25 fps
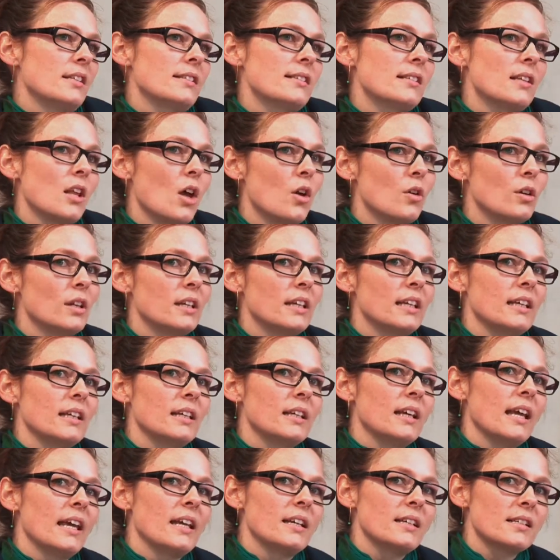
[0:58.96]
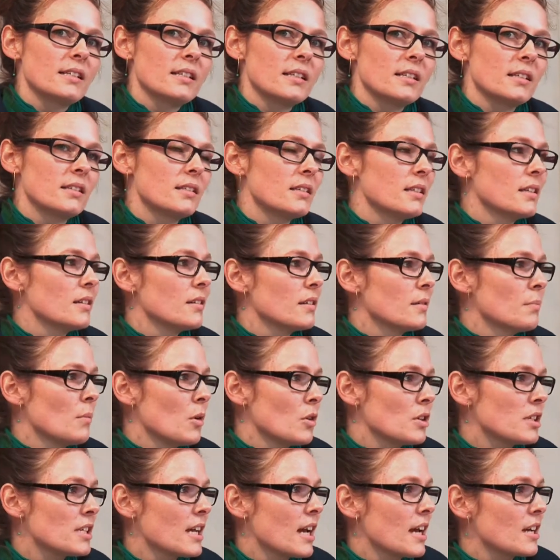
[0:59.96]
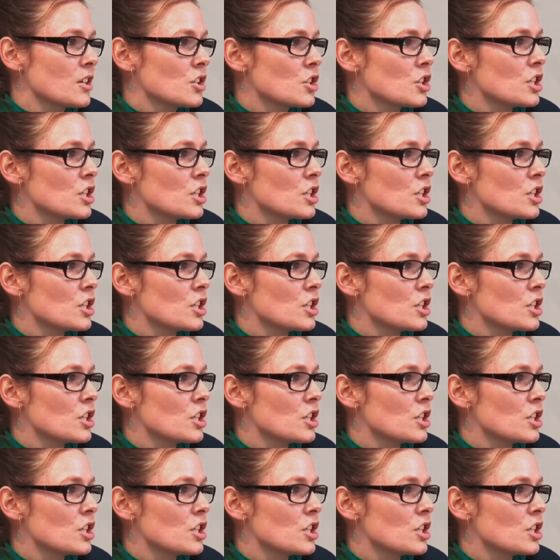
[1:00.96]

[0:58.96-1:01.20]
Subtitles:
slowly edited the montage